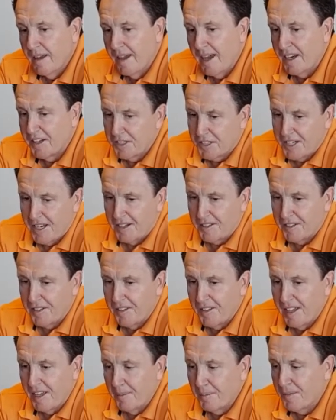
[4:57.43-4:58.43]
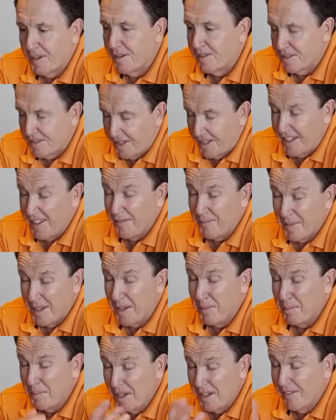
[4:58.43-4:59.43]
had a chat to them to give me a
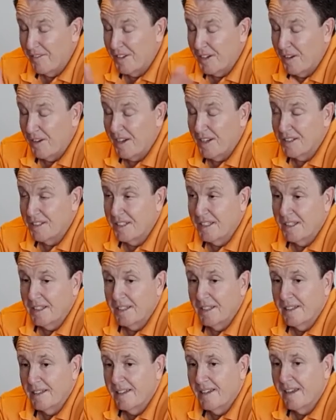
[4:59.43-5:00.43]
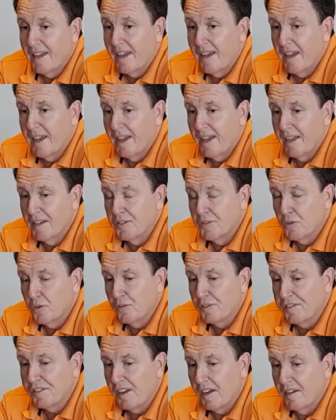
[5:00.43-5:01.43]
bit of an idea, and
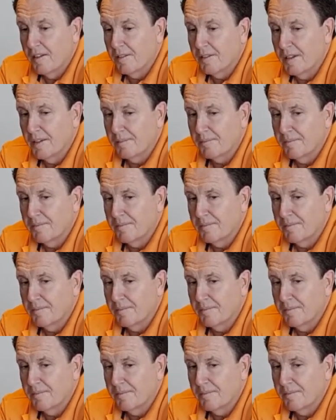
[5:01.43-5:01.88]
also